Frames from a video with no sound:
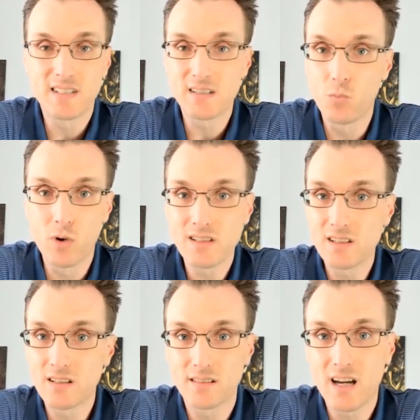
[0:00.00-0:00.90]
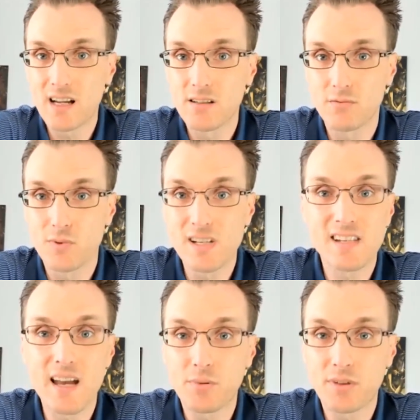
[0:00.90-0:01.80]
wasn't kind of
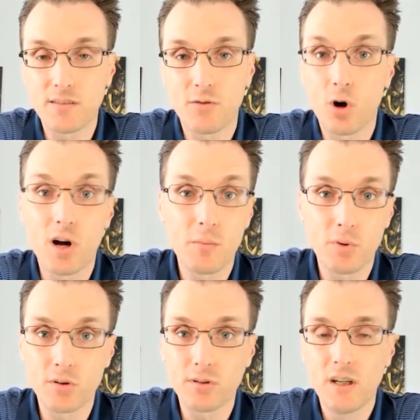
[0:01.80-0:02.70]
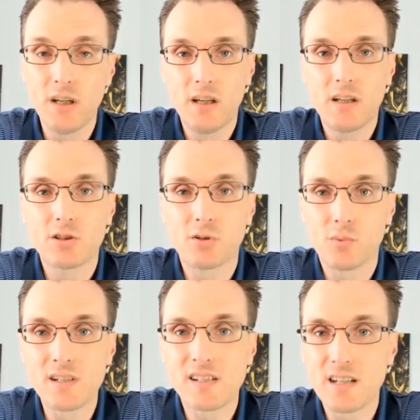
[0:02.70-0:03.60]
receptive or humble to
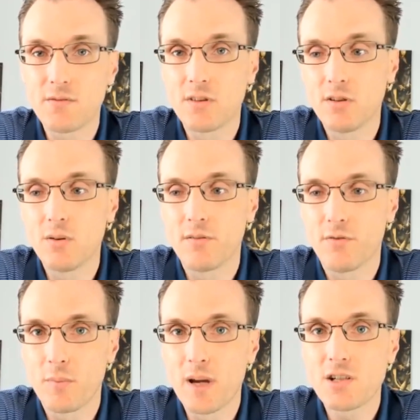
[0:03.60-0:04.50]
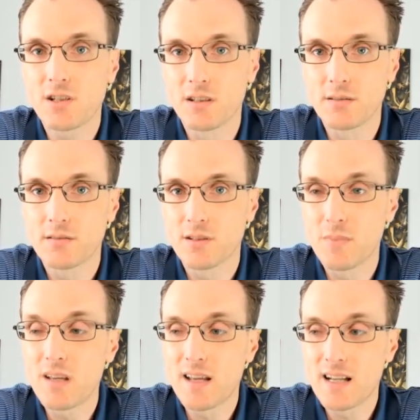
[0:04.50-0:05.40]
receive the new information. To
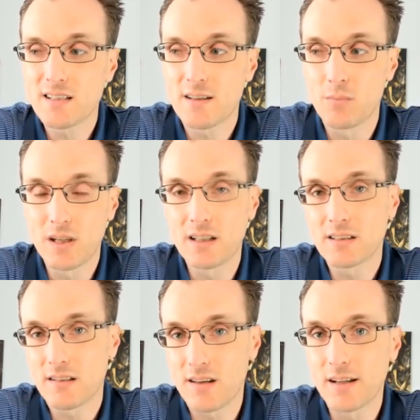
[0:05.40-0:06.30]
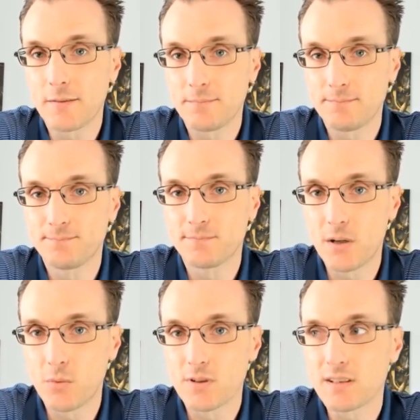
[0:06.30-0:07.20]
me, that's the biggest thing
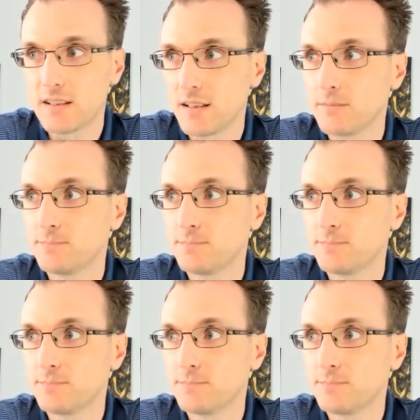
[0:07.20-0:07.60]
that yeah. we're seeing